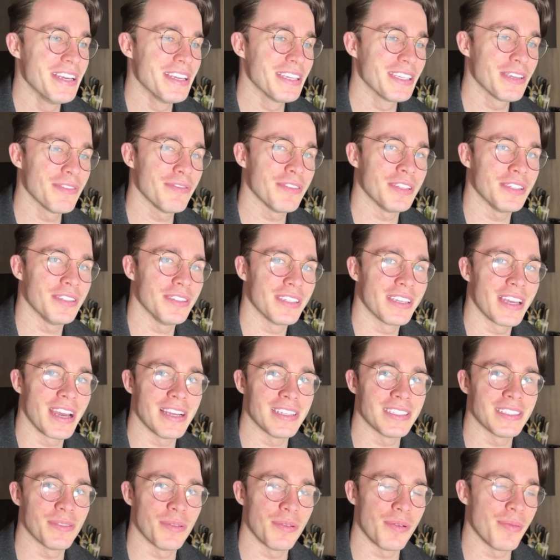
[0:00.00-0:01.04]
give you
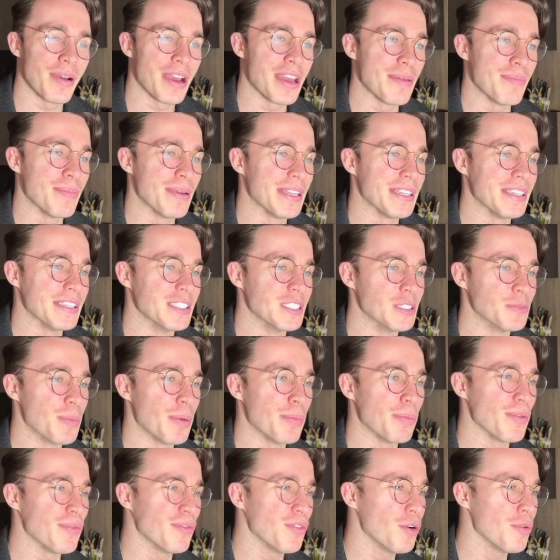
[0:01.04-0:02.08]
guys some of my opinions.
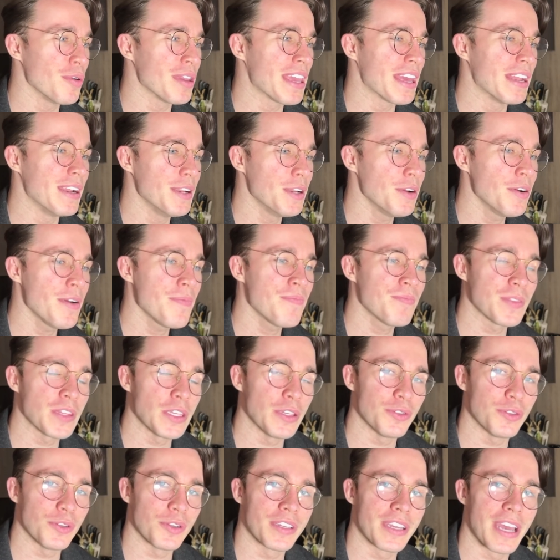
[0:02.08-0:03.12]
But before we get into it,
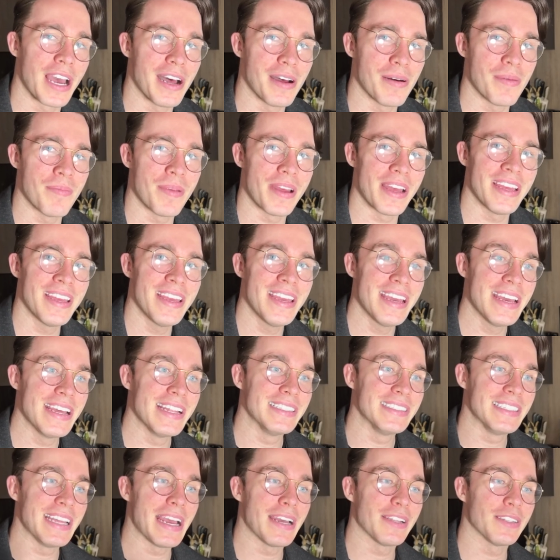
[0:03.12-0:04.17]
you should come
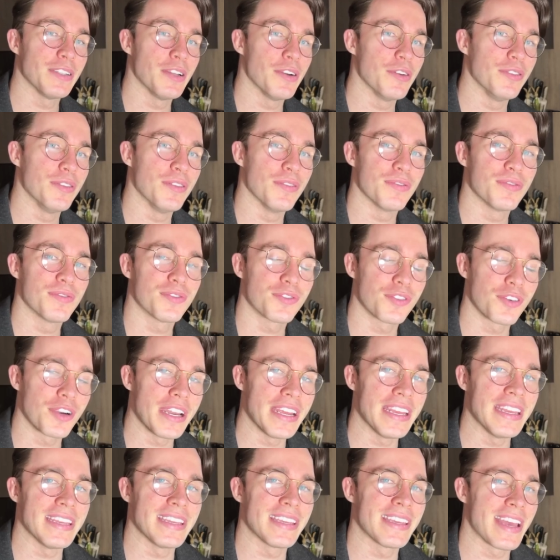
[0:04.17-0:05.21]
download the
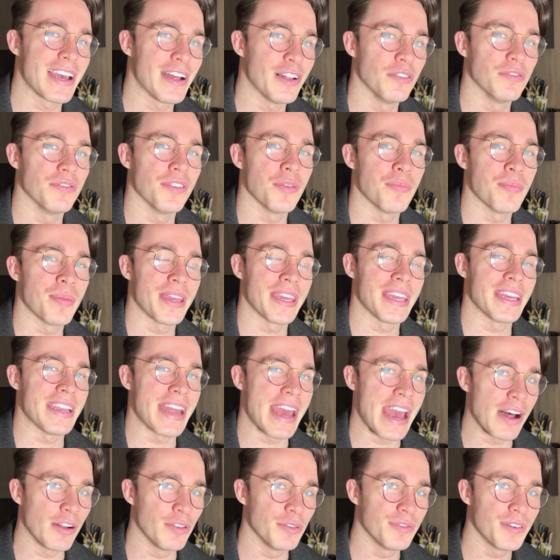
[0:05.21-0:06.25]
free Q A L V P N
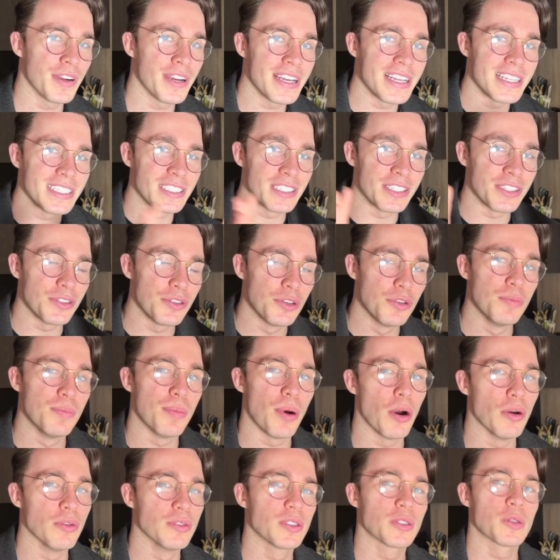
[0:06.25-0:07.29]
Alpha. It's a new
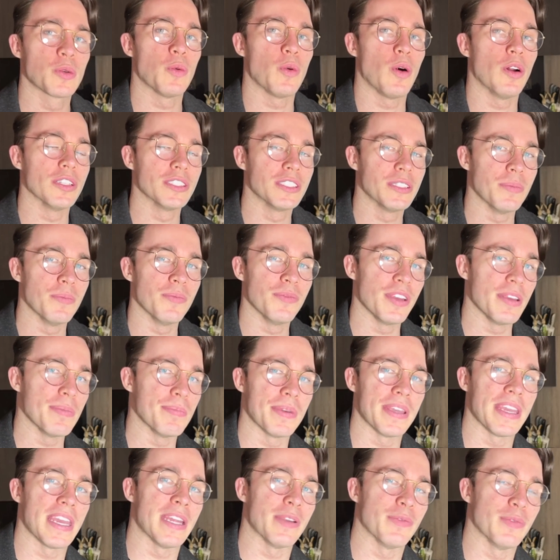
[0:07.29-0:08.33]
post-quantum V
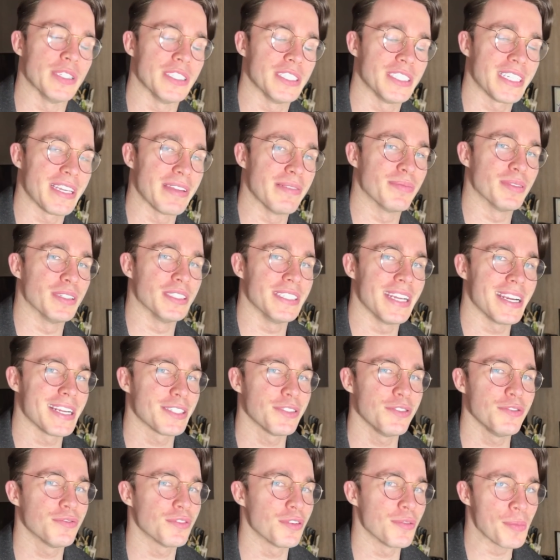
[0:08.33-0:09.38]
P N, which can
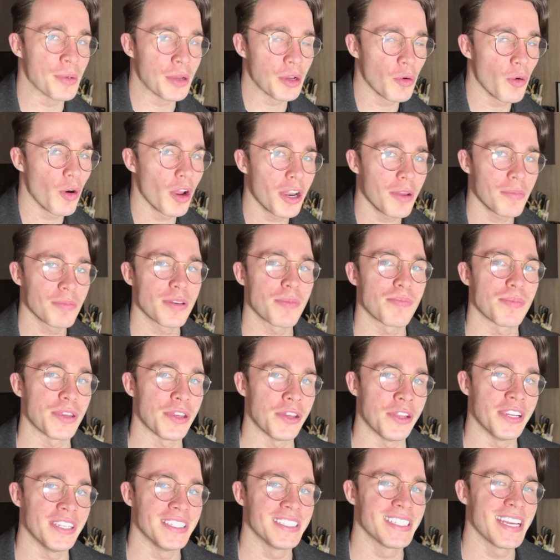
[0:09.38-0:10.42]
protect you from quantum
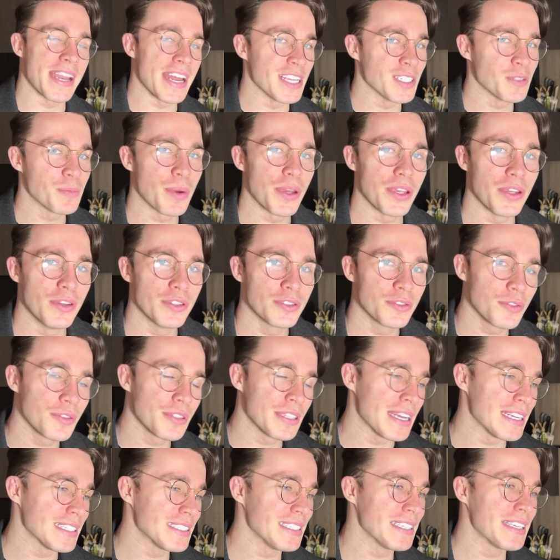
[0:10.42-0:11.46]
computers. As per usual,
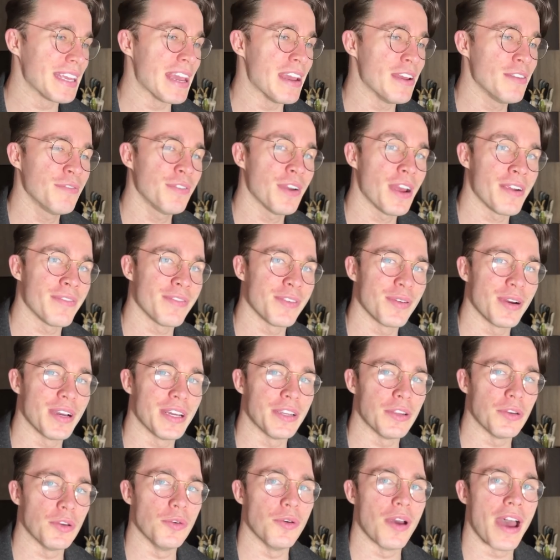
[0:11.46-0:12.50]
thanks again for
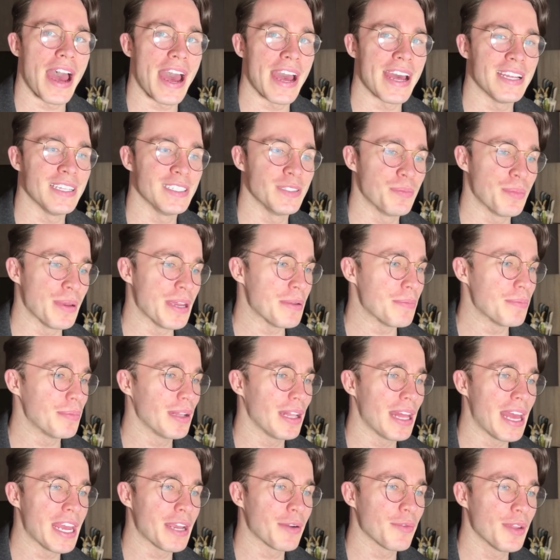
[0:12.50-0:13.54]
everyone who has been
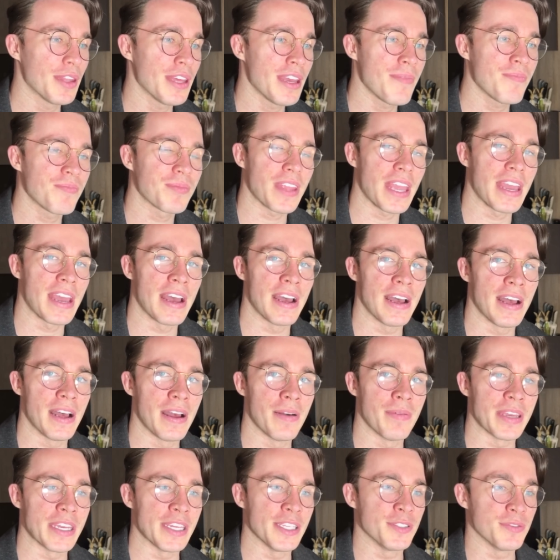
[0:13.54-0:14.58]
playing with it.
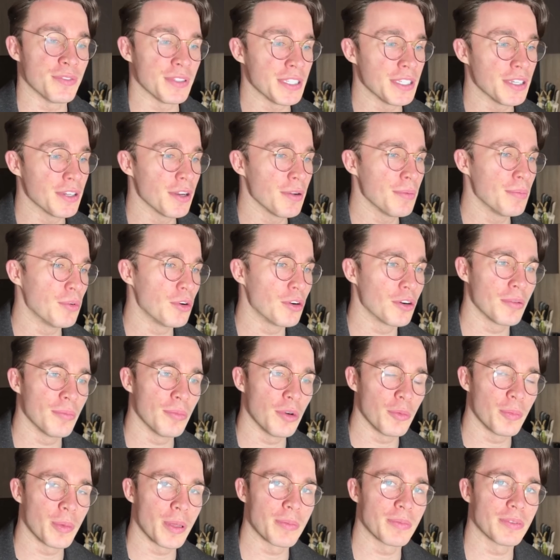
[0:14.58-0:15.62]
Um, each video, more and
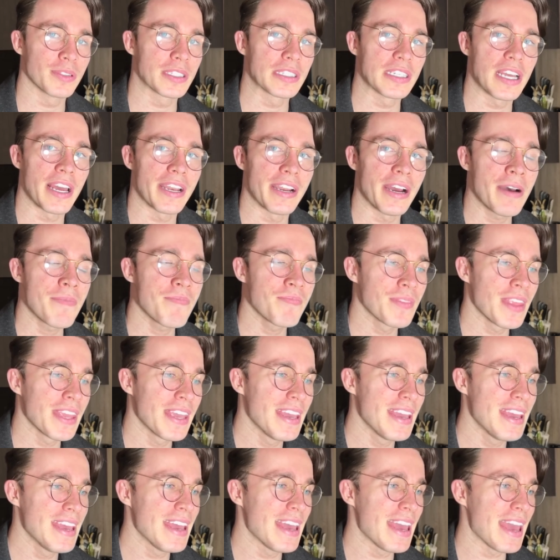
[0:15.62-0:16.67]
more people sign up.
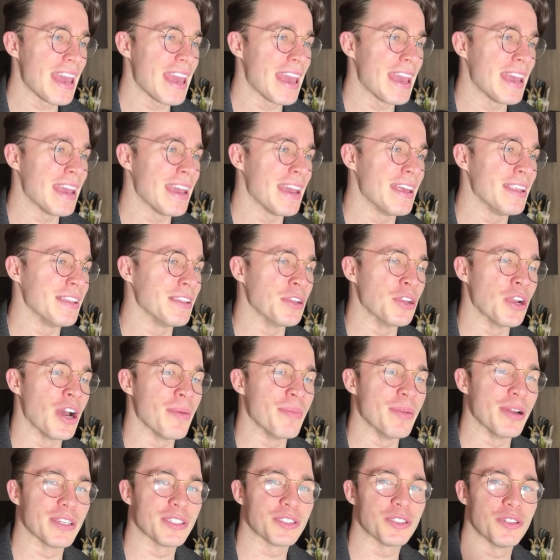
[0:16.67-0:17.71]
And, you know, I'm
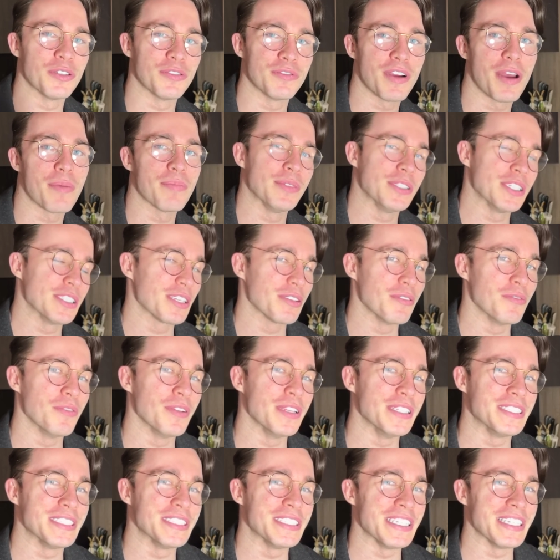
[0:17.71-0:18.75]
not sure if I'm just
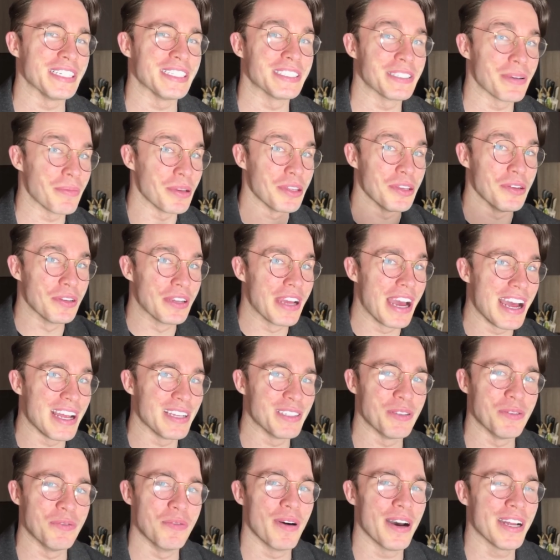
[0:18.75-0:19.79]
convincing some of you guys
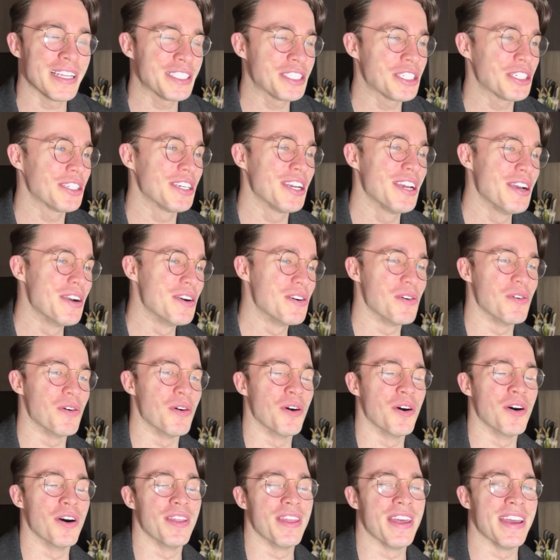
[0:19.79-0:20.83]
who watch
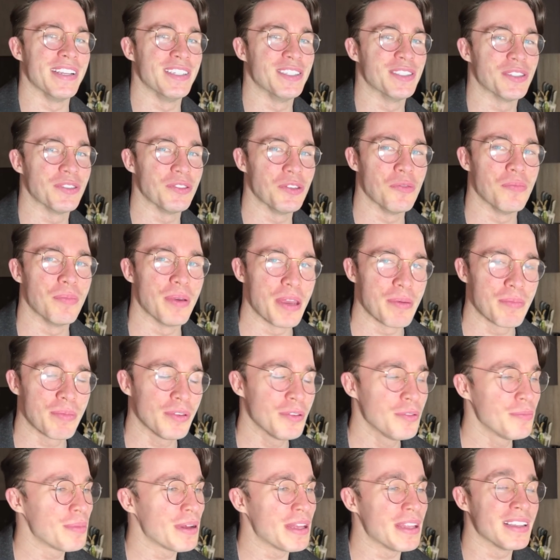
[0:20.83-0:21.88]
or they're just new
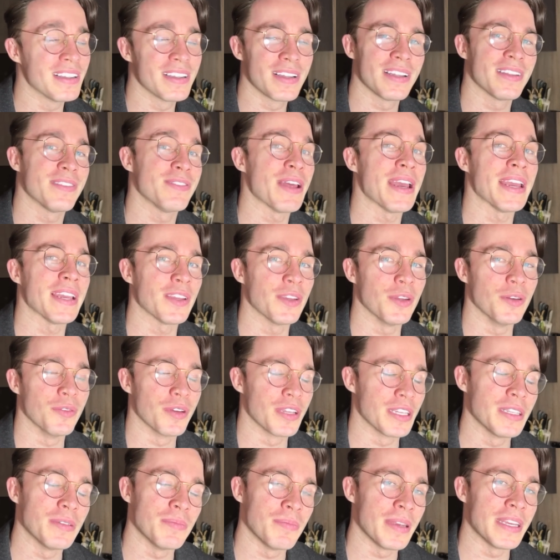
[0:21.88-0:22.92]
people, but thank you.
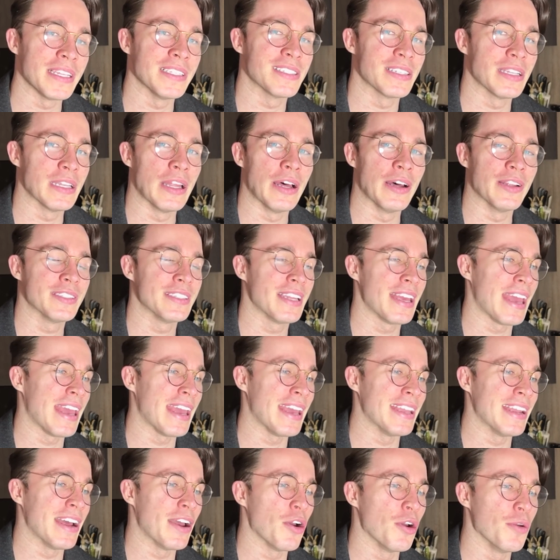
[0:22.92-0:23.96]
It means a lot.
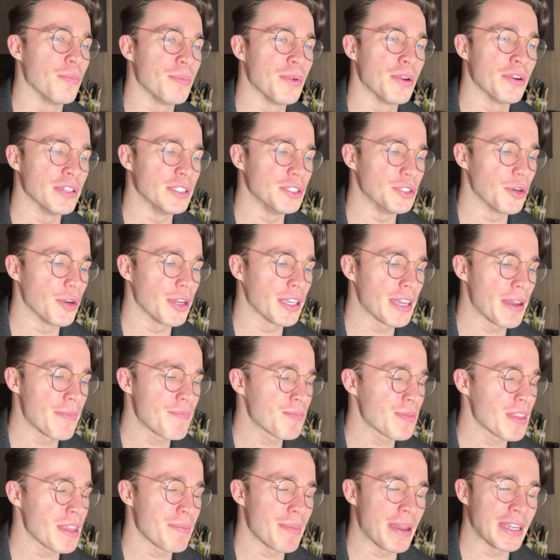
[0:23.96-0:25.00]
And I hope you're enjoying
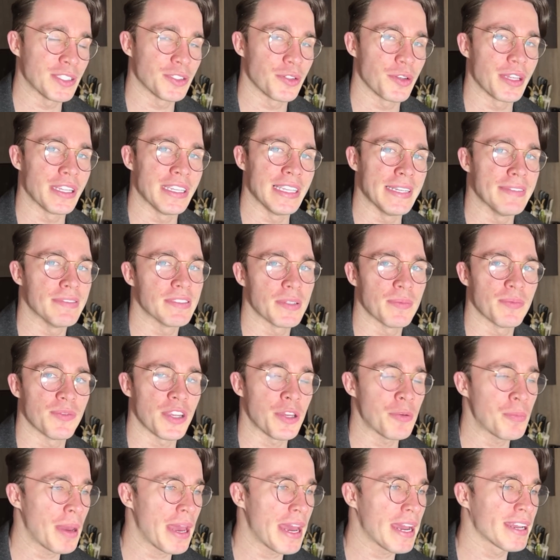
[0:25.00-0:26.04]
it. Make sure you leave some
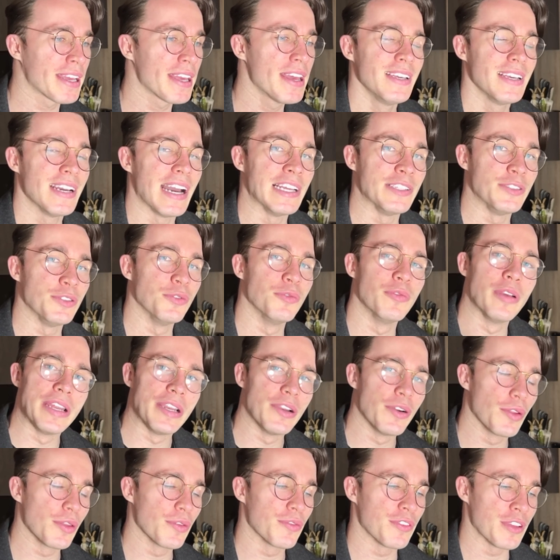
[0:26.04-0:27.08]
feedback. I do read
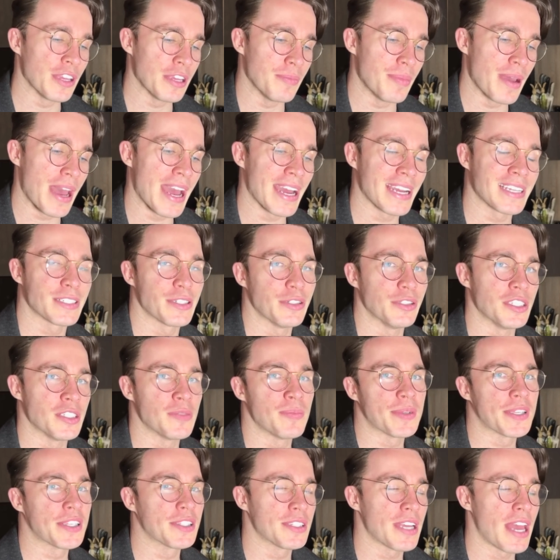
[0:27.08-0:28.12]
all the feedback. So
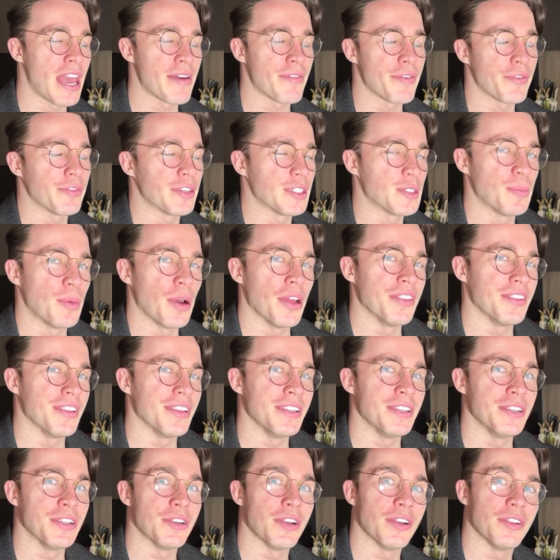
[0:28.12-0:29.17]
just because I haven't
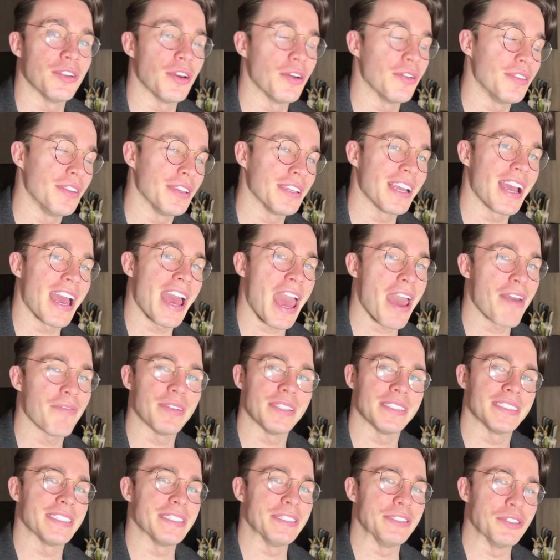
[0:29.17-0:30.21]
responded, you know, don't think I
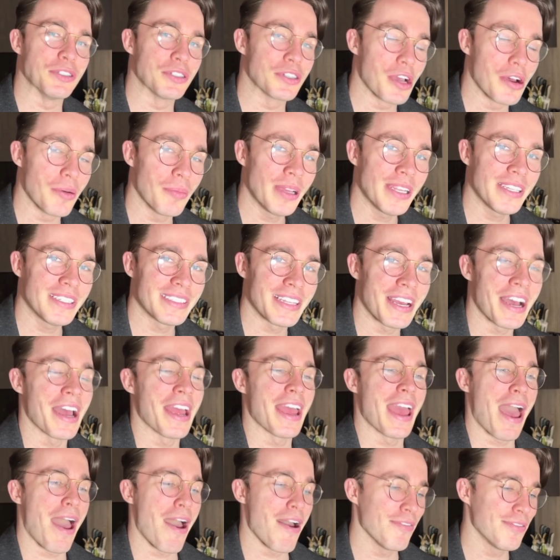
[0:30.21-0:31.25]
haven't seen your comment. I
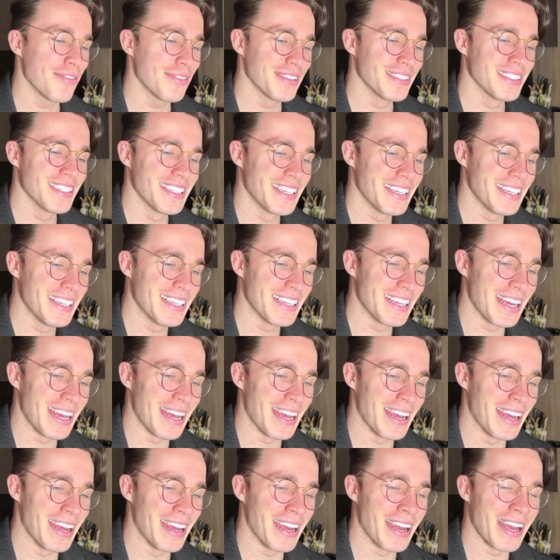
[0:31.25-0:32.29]
have.
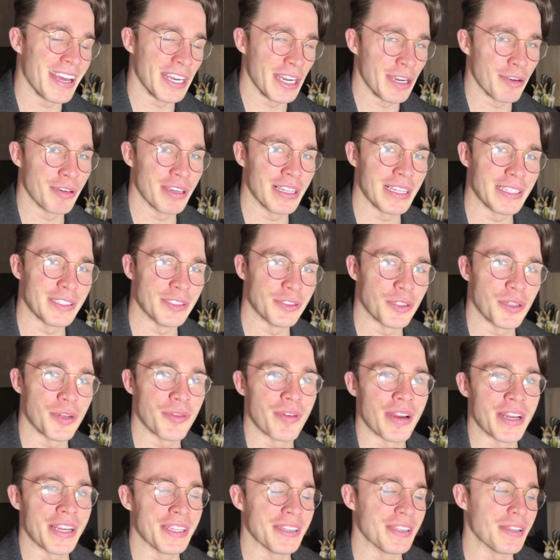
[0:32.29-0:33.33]
Uh, and I really enjoy
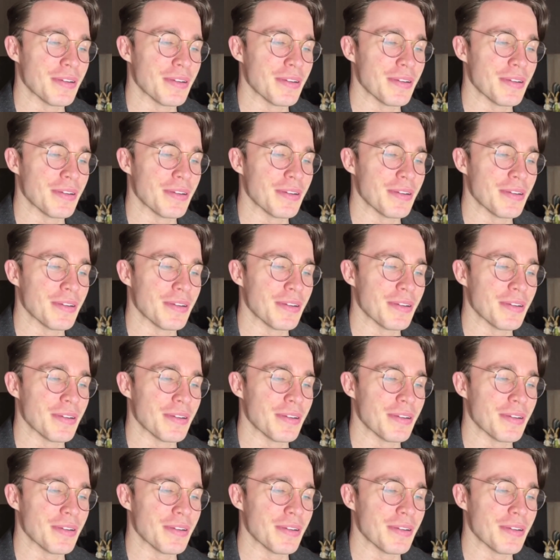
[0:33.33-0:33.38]
reading